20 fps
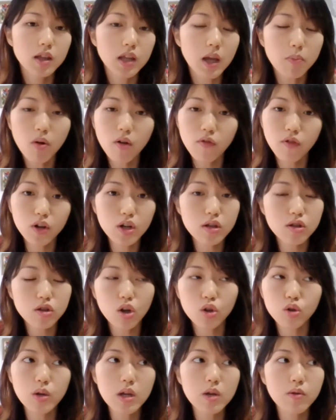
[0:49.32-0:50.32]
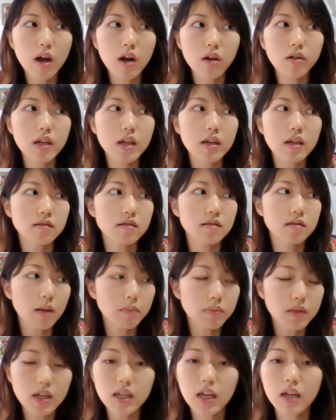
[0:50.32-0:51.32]
Their portfolio is not doing well. It's
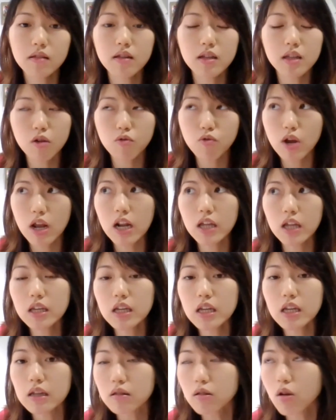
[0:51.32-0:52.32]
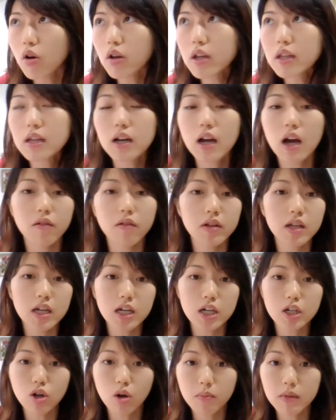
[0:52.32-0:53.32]
something that is in the reality. It's all in the current
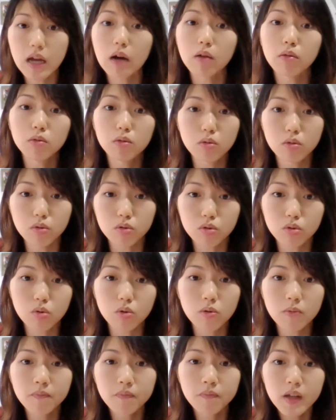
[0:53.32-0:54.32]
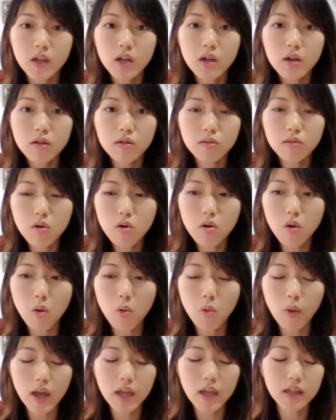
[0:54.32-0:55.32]
economic outlook also. So
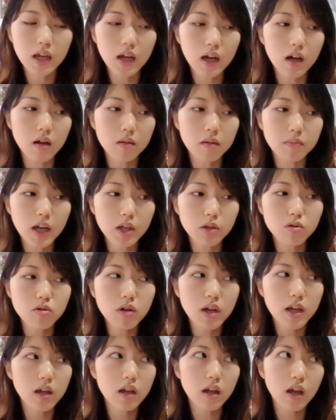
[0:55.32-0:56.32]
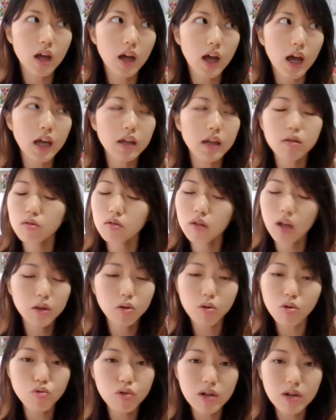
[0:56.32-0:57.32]
when I
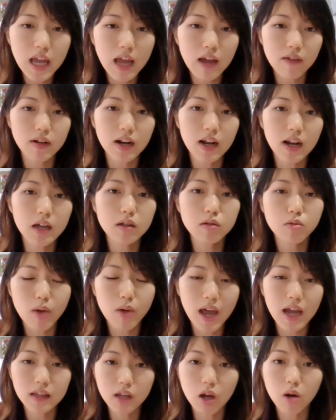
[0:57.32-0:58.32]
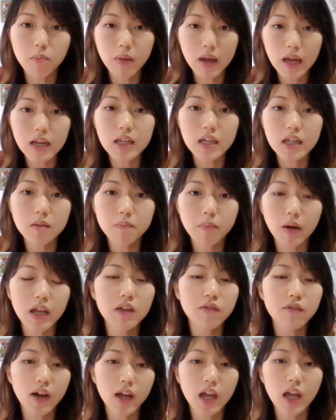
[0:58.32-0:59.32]
don't really have clients who act out badly, but
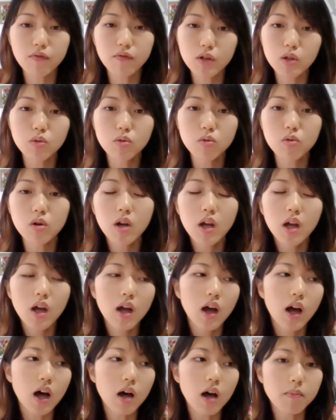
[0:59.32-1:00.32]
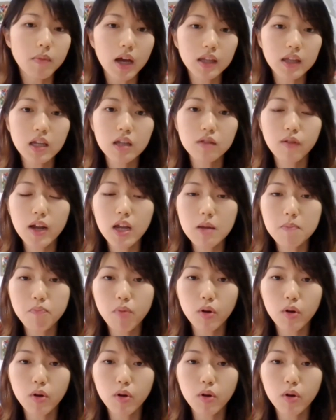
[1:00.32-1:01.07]
if I ever do, I think it's very